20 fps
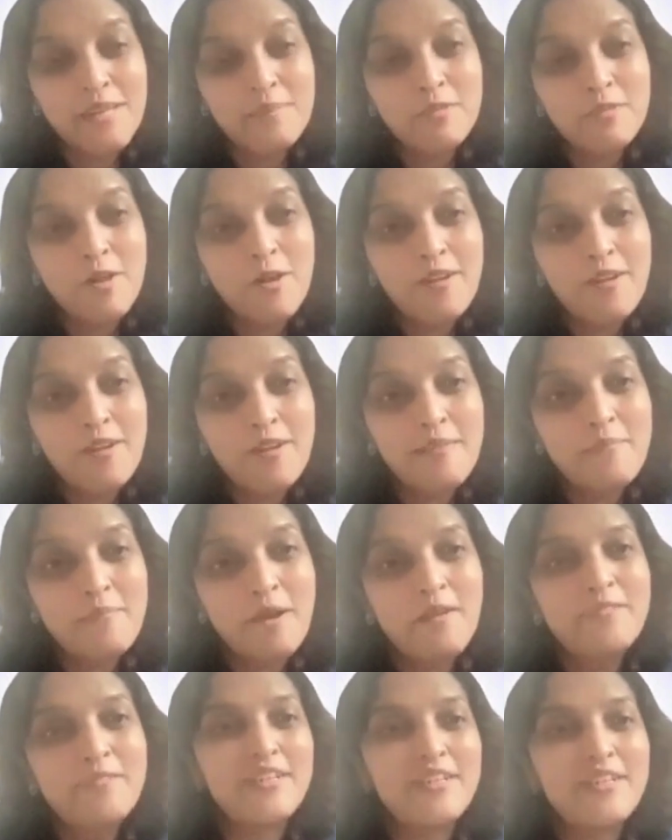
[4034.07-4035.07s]
keep talking
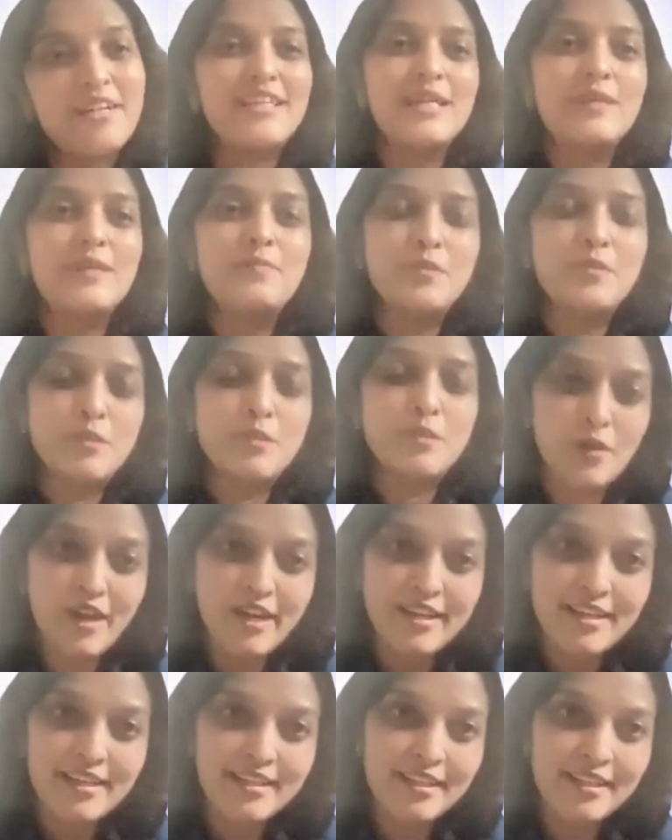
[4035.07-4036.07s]
about it, keep
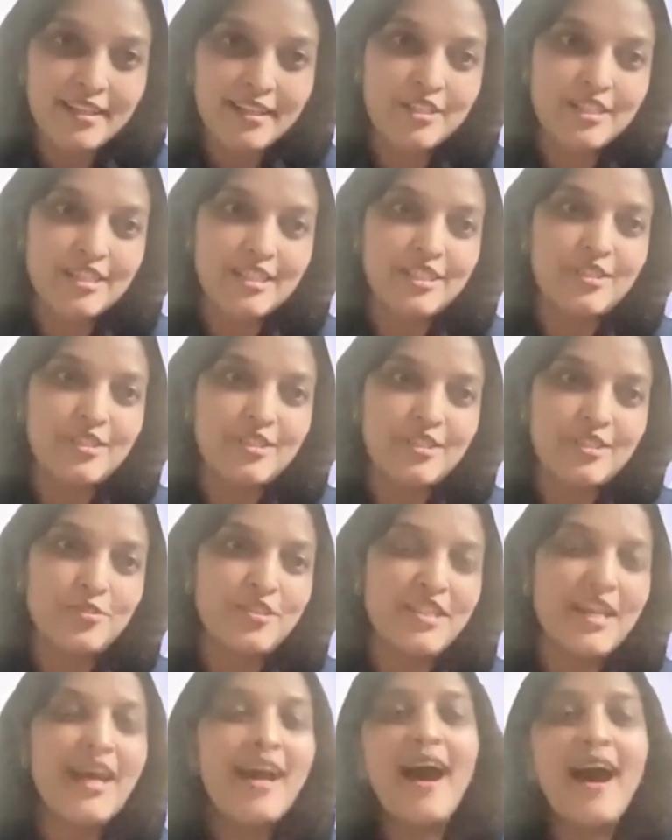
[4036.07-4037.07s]
spreading the good
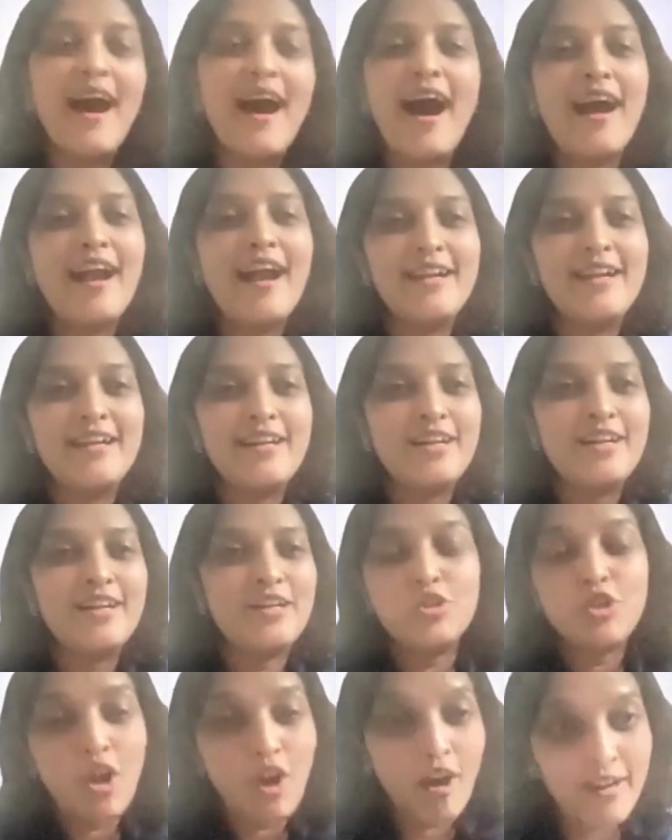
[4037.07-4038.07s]
news, and
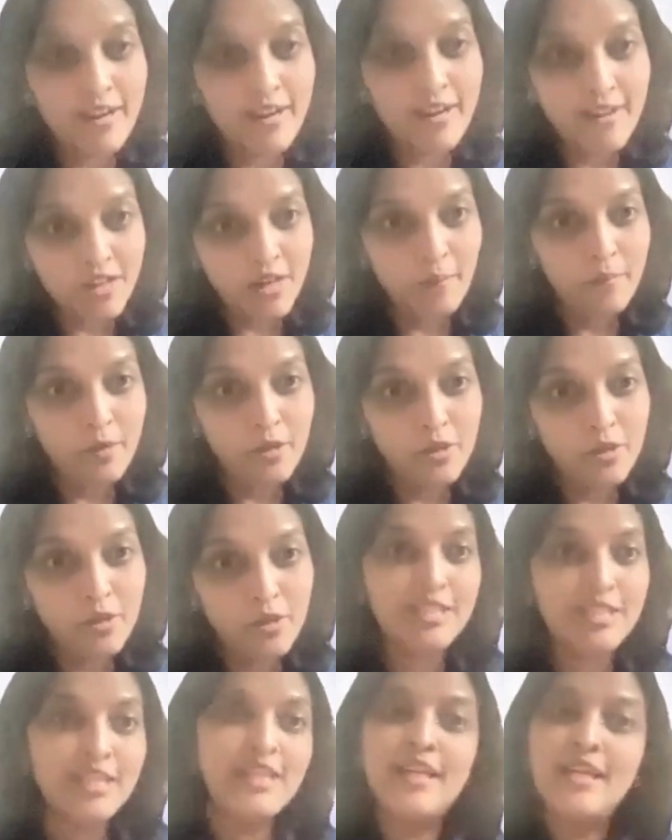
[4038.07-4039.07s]
join our
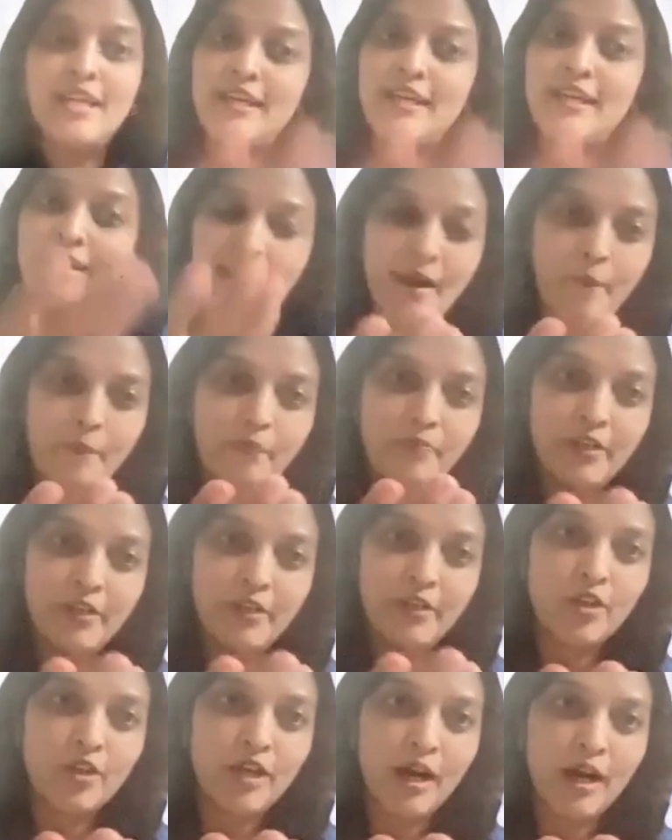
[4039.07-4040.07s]
community.
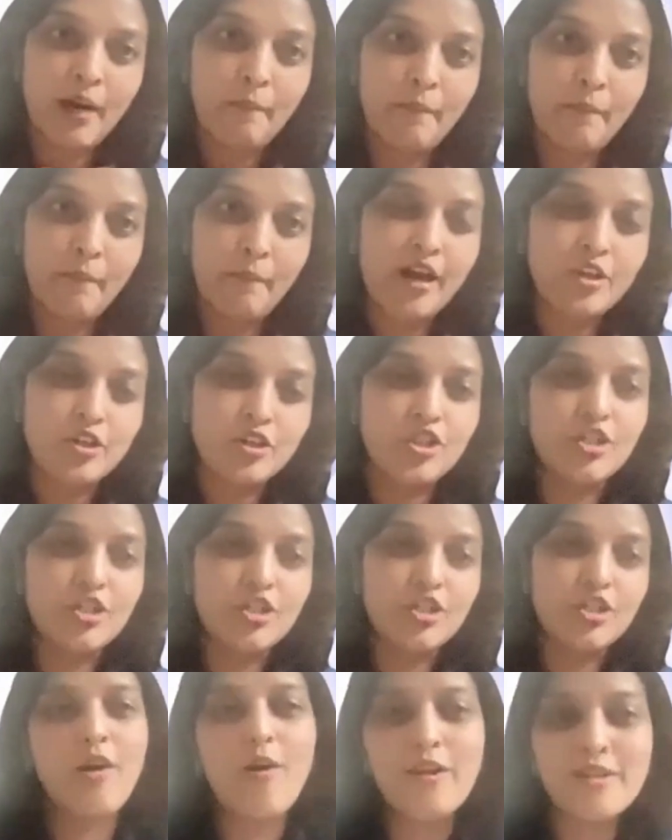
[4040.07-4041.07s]
Look up
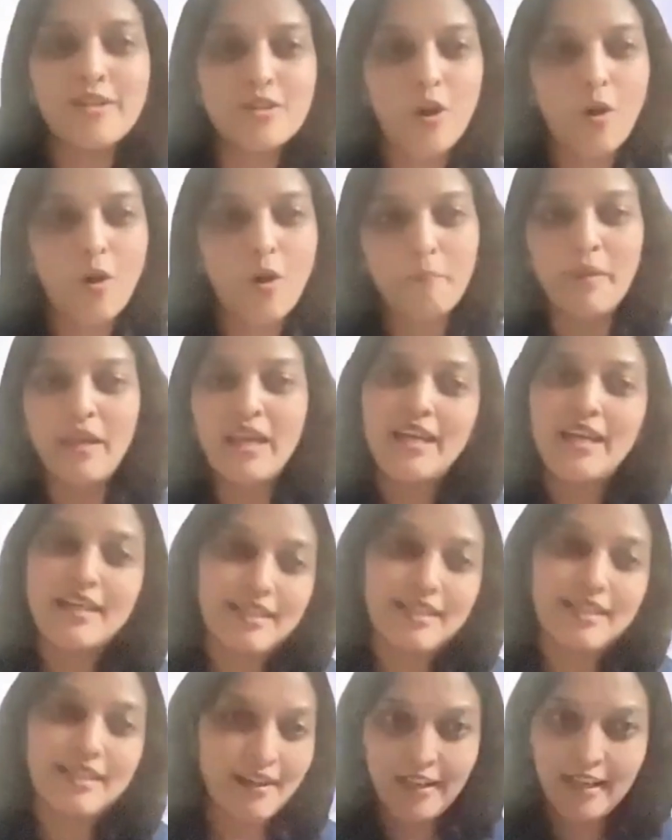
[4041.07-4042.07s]
Arjun on
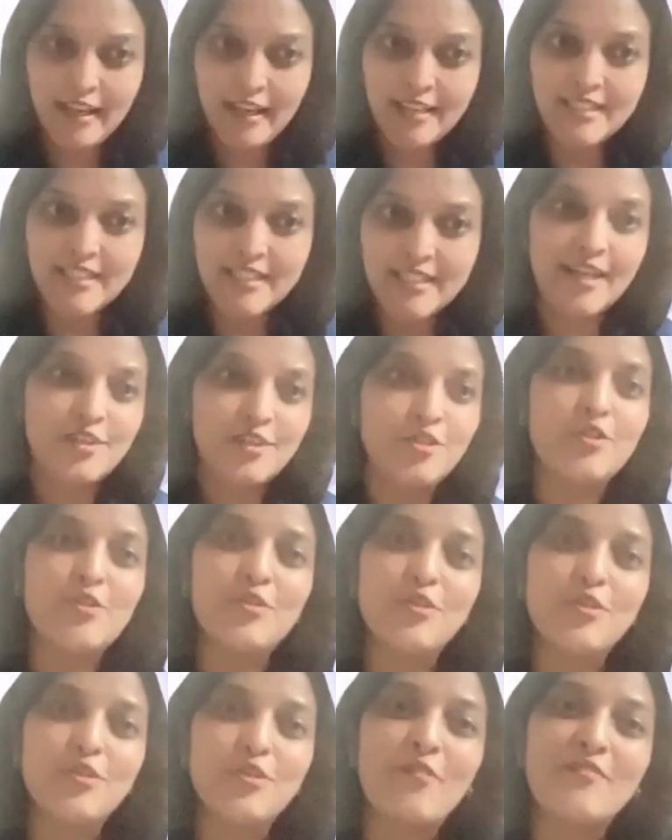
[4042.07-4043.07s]
TopMate. Let's
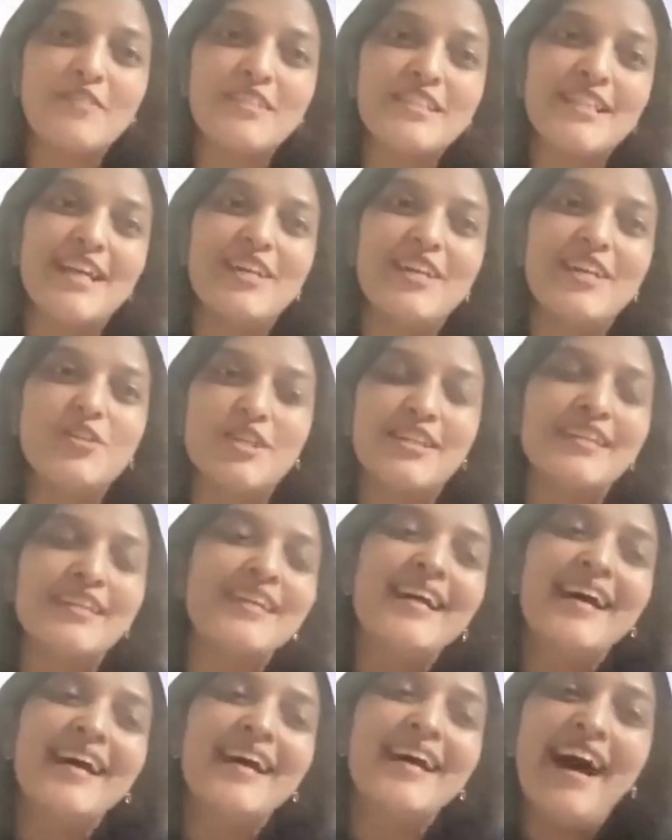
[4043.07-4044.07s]
continue the
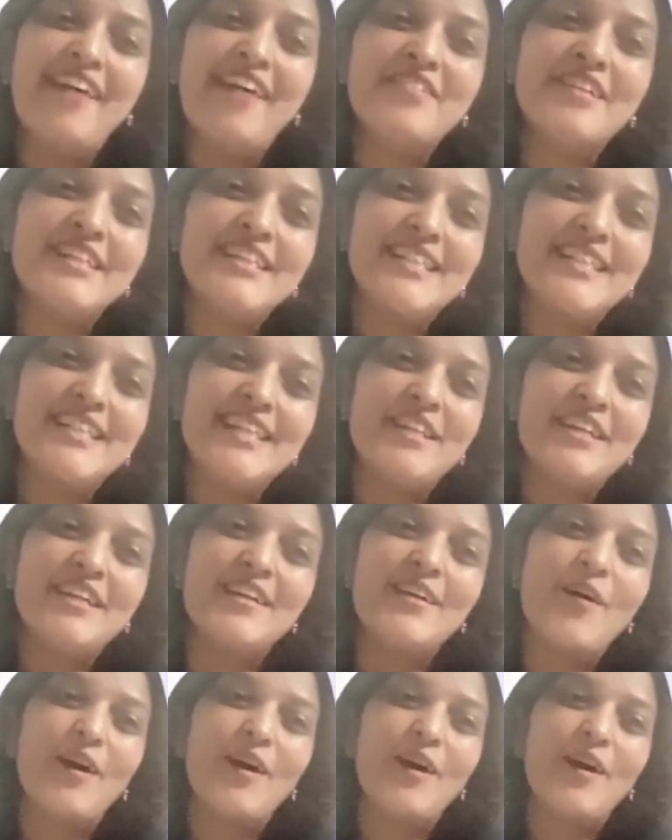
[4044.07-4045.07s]
conversation. Have a good
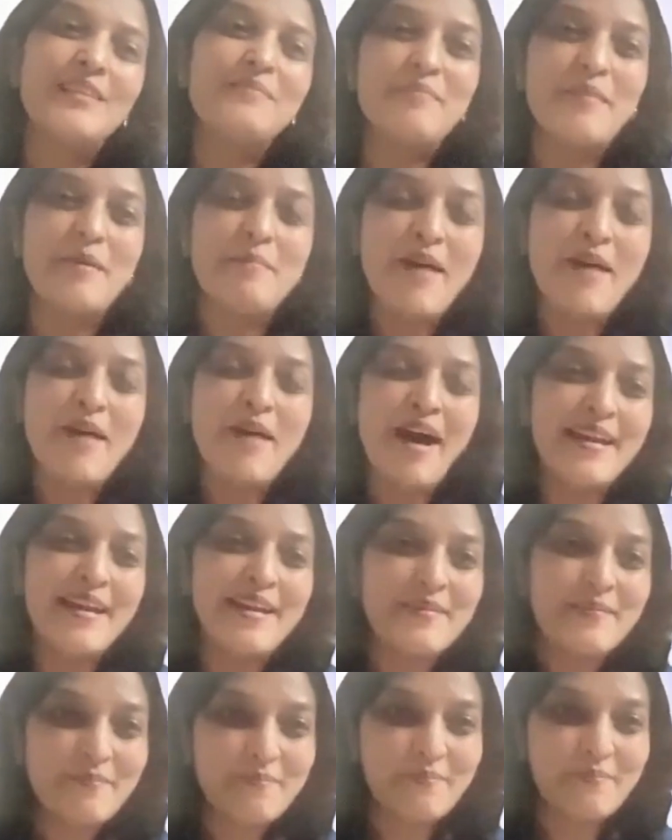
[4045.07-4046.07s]
evening, all.
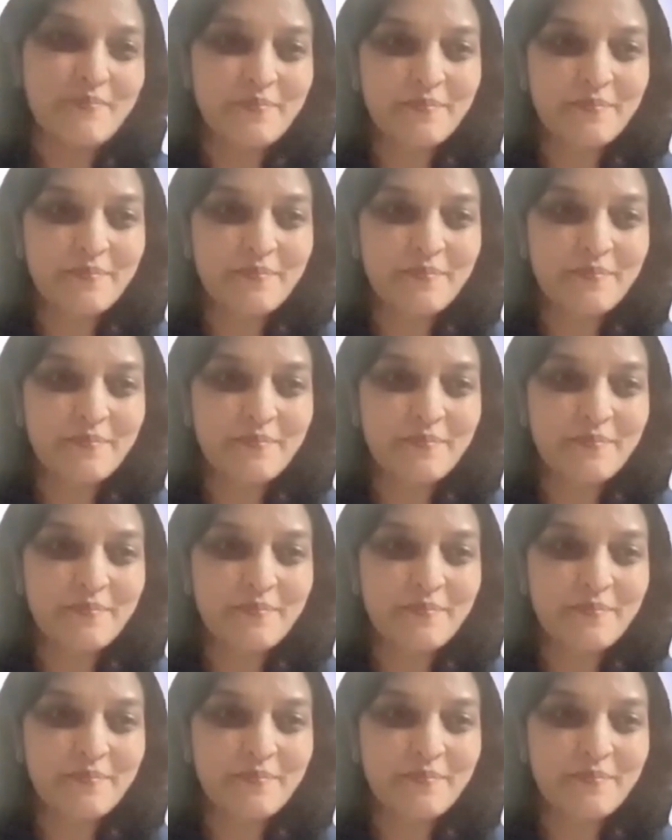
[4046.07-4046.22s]
Bye-bye.